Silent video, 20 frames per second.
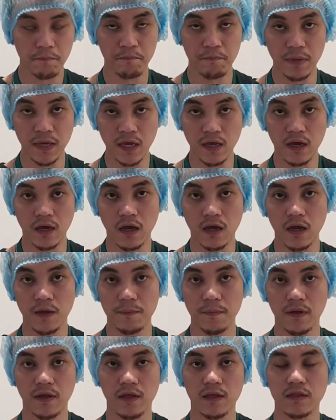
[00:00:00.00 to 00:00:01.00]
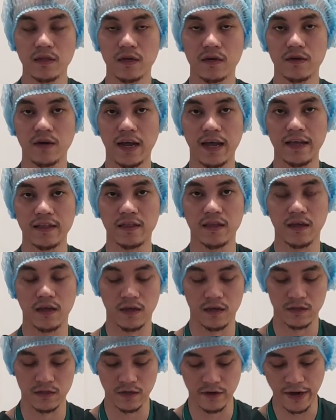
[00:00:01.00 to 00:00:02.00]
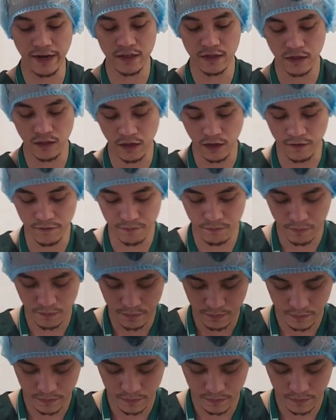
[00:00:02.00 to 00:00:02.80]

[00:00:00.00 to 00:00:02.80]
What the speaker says: pick up the right glove.